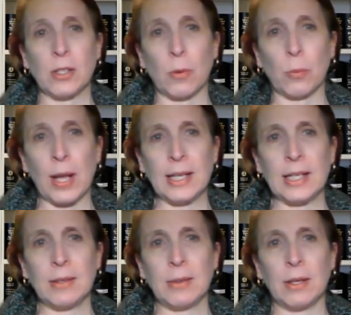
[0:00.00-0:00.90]

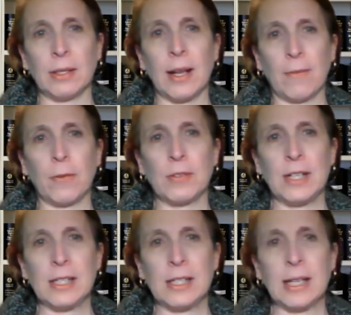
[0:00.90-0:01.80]
already on an F1
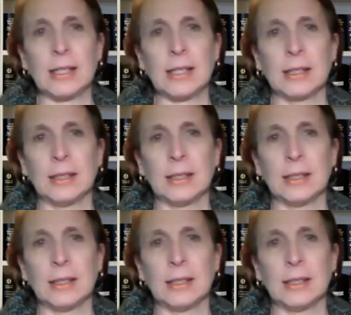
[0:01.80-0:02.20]
visa.